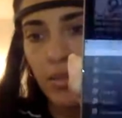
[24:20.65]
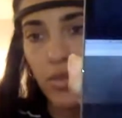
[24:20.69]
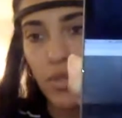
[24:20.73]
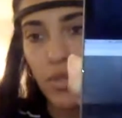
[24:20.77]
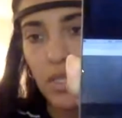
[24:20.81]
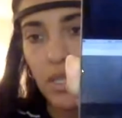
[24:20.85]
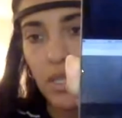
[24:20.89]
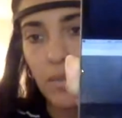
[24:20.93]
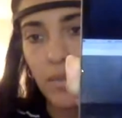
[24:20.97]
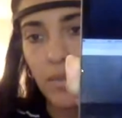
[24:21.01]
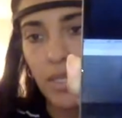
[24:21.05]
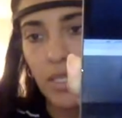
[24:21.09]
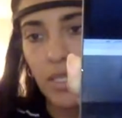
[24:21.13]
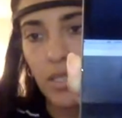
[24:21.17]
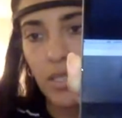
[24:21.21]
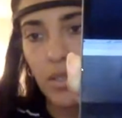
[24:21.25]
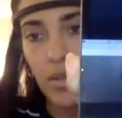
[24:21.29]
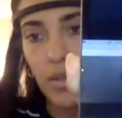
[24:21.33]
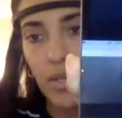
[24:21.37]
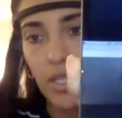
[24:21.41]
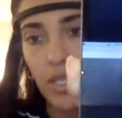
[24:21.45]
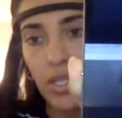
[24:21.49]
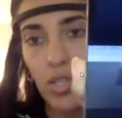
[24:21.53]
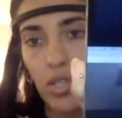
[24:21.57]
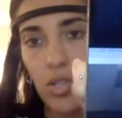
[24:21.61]
Look at my
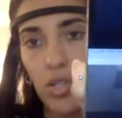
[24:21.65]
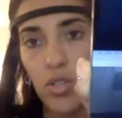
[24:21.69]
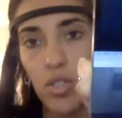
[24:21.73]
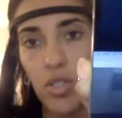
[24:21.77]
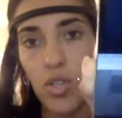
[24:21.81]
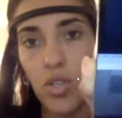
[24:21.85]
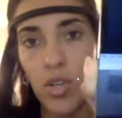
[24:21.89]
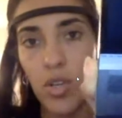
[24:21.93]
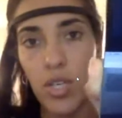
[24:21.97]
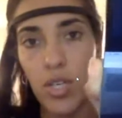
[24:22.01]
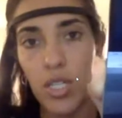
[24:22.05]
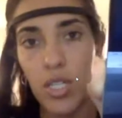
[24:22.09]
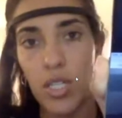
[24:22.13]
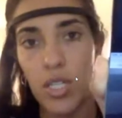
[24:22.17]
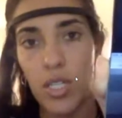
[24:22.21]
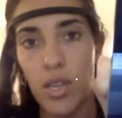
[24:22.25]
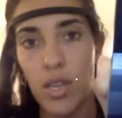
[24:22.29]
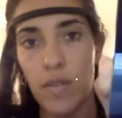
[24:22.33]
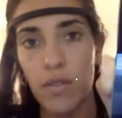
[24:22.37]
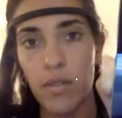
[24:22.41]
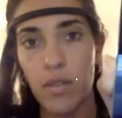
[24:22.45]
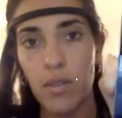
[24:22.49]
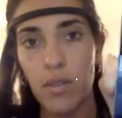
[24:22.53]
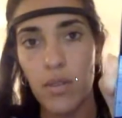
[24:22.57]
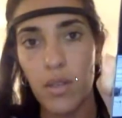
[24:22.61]
screen so you can just
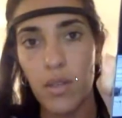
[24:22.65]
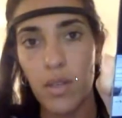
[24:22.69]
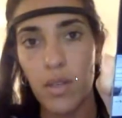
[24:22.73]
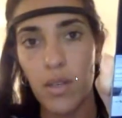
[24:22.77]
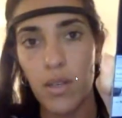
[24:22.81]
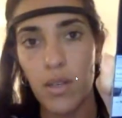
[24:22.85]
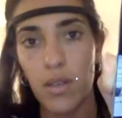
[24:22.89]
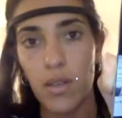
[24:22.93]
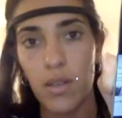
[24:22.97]
have a look.